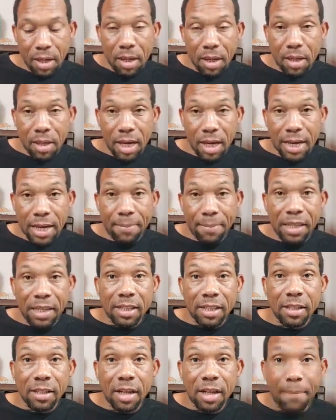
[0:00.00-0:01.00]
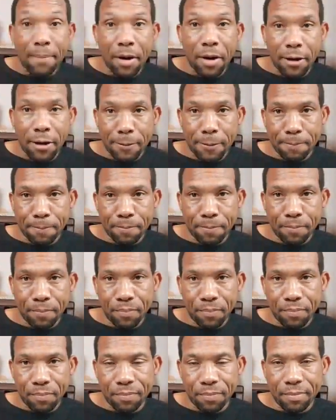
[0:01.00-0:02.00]
They can be stubborn,
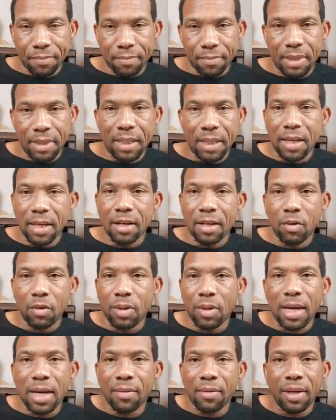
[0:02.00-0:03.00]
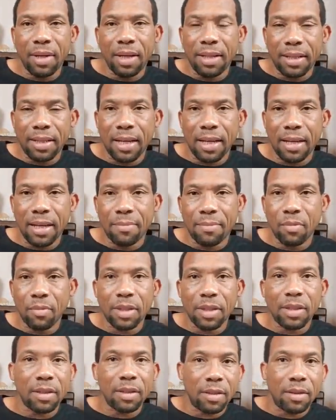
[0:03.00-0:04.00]
meaning that you can't really tell them
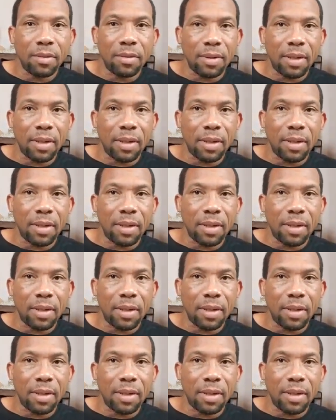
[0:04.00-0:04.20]
what to do.